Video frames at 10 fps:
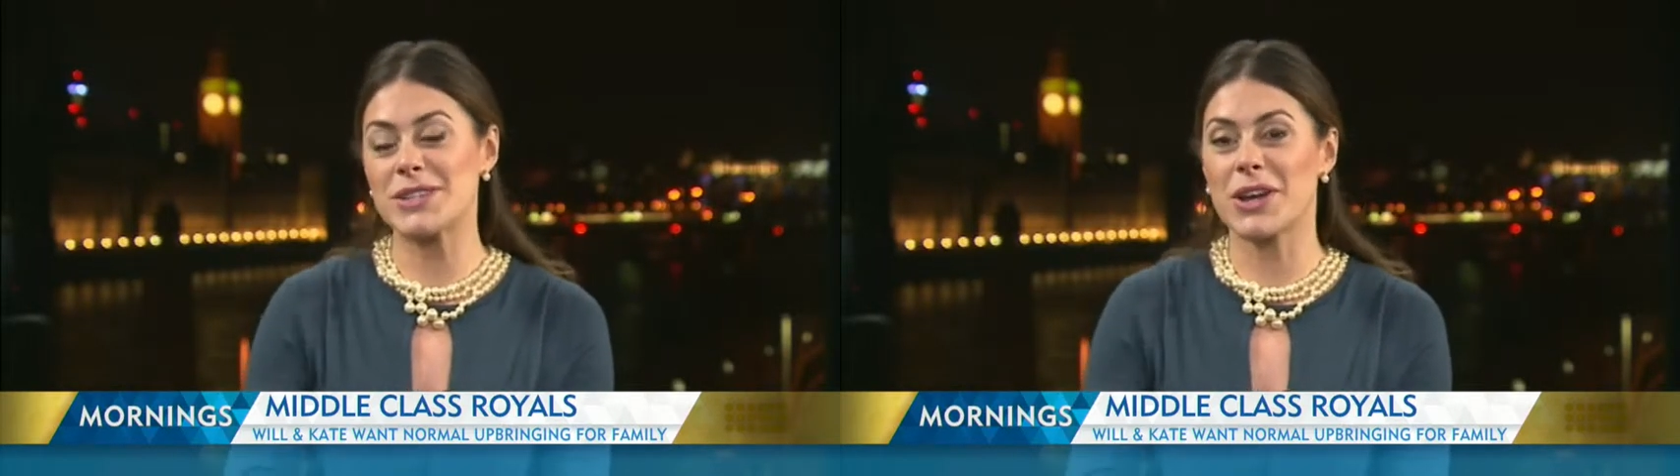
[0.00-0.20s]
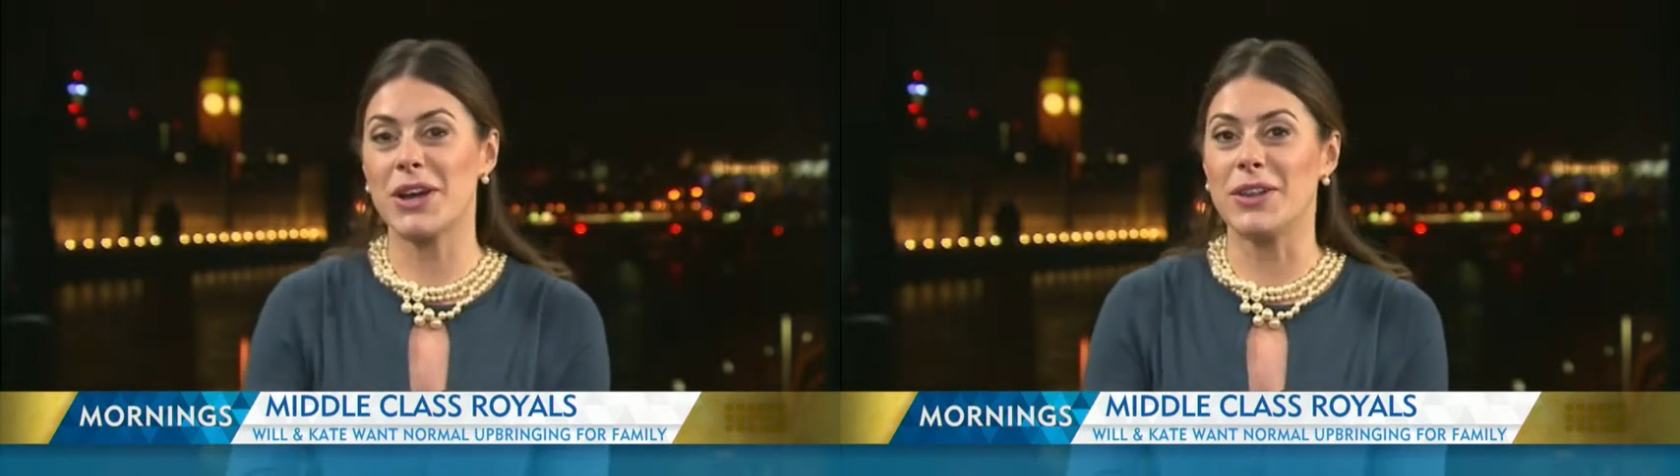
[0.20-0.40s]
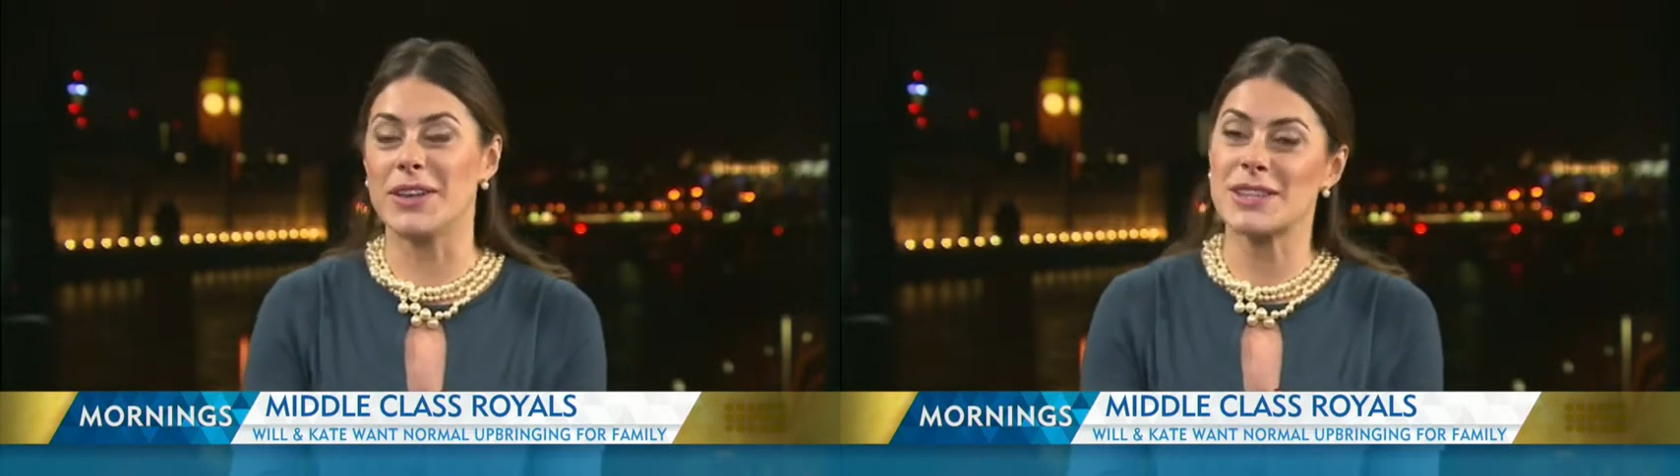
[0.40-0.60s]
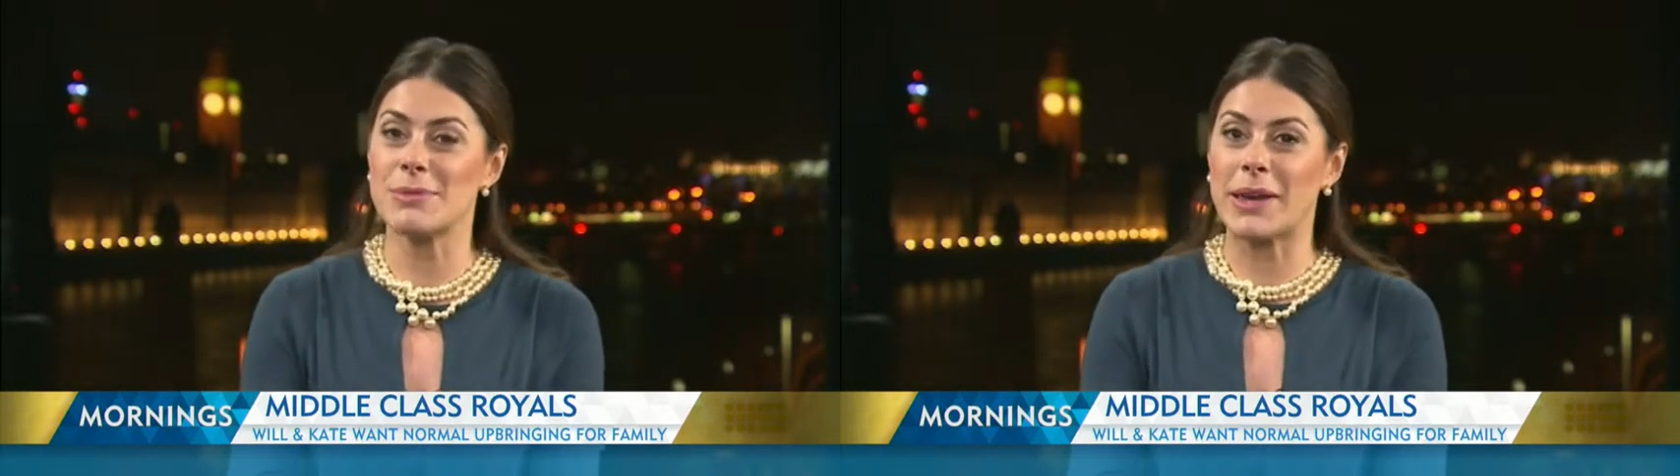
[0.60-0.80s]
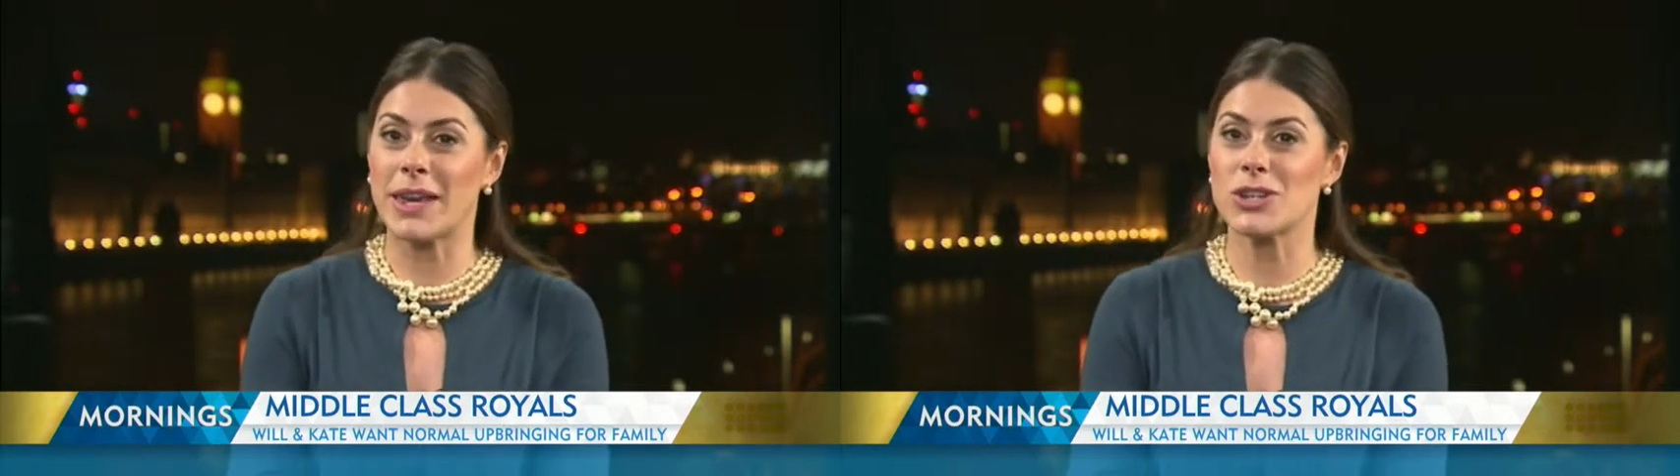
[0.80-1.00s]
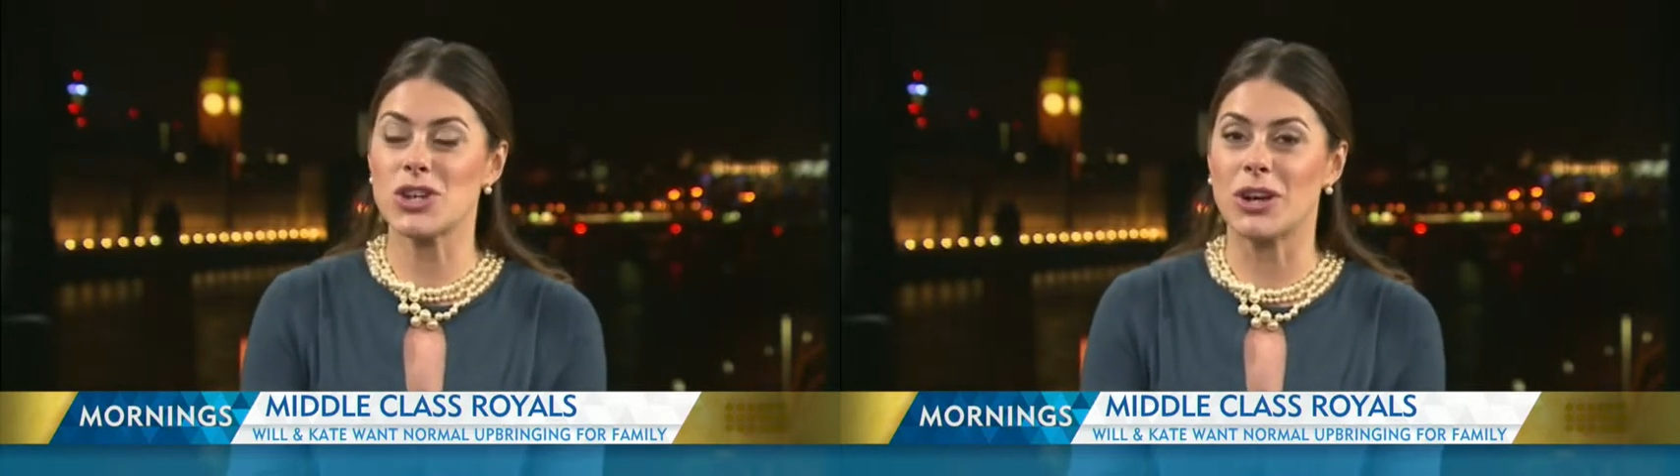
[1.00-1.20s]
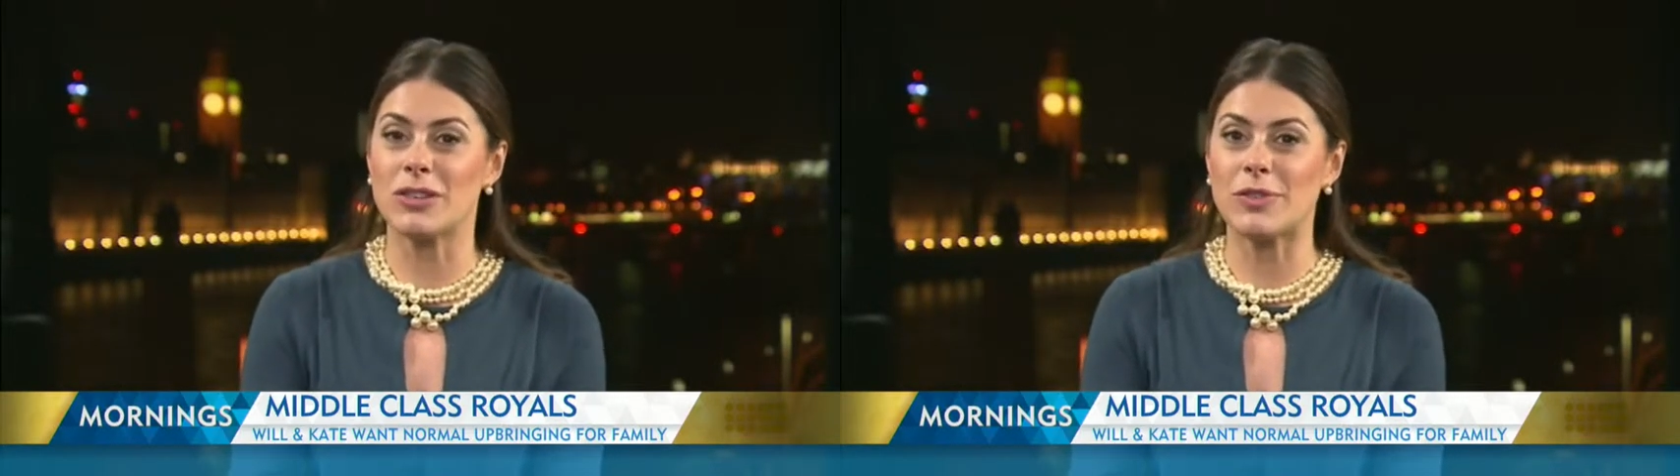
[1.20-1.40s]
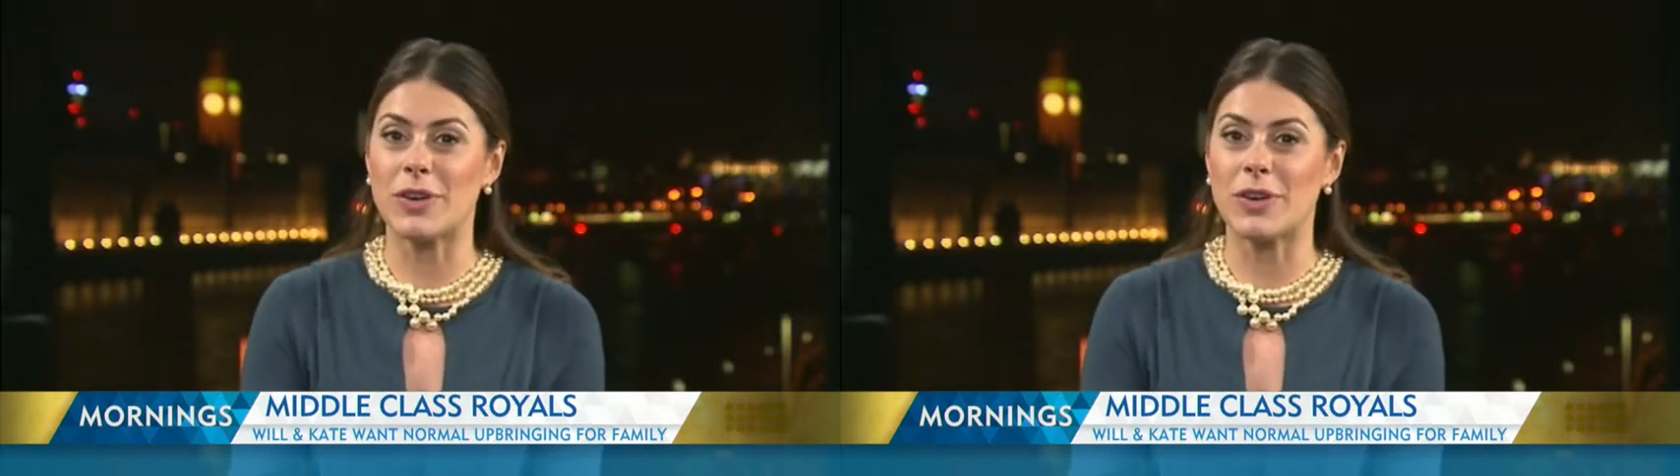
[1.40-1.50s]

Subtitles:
to go. There's going to be King Charles